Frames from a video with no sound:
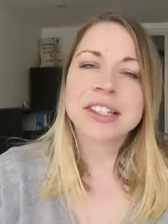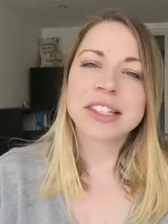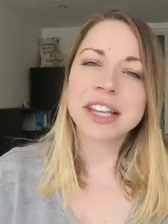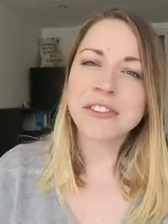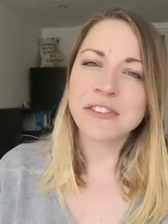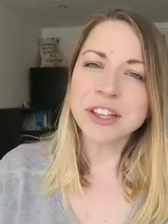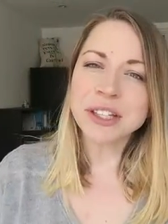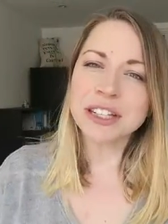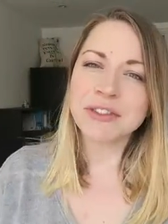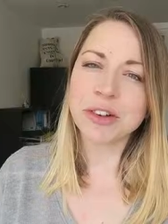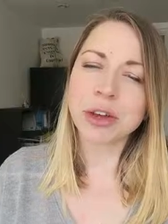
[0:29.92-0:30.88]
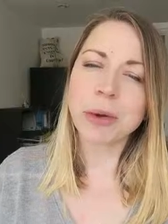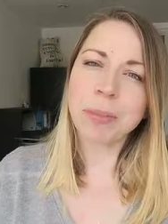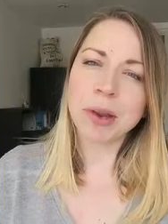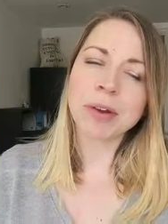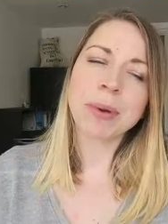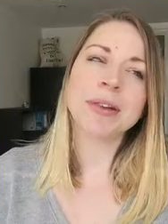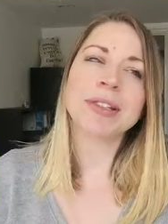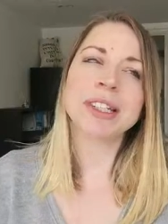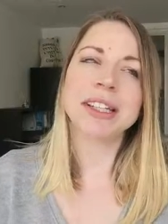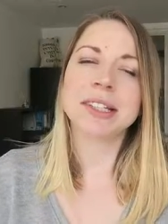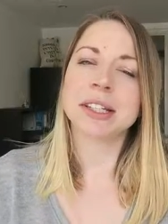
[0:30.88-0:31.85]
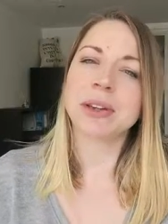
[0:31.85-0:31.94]
So first of all, your blog post
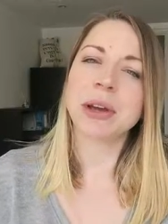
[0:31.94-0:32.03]
needs to